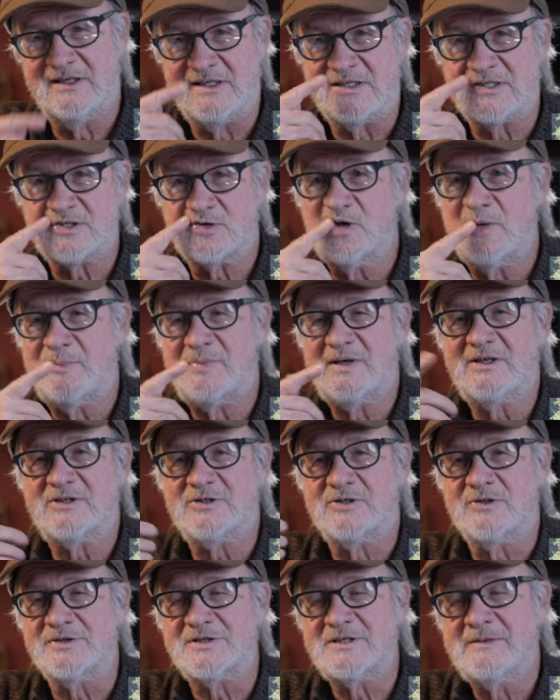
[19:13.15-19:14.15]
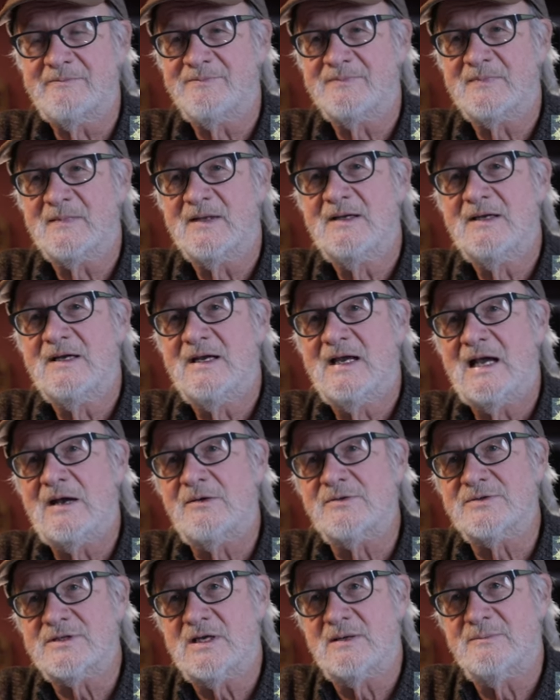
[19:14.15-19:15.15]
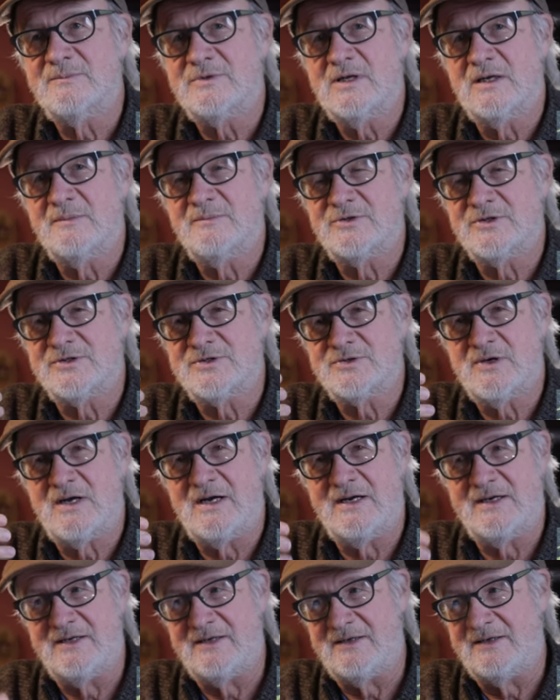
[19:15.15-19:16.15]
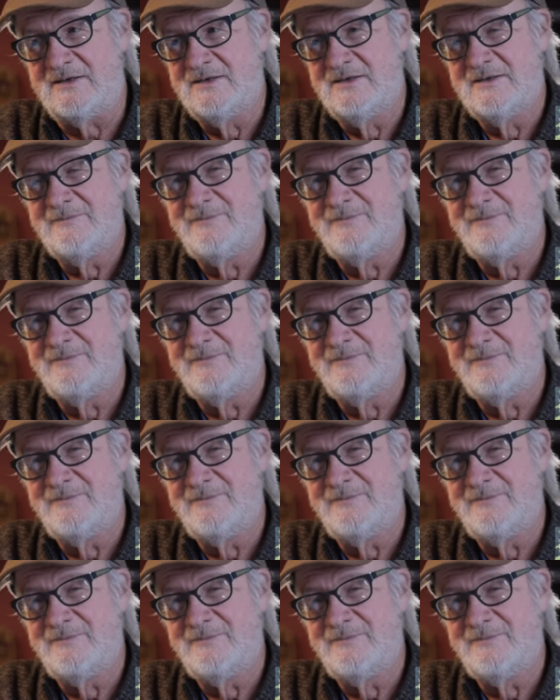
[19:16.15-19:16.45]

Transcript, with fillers: in these three pictures, I was, I'm, I'm just trying to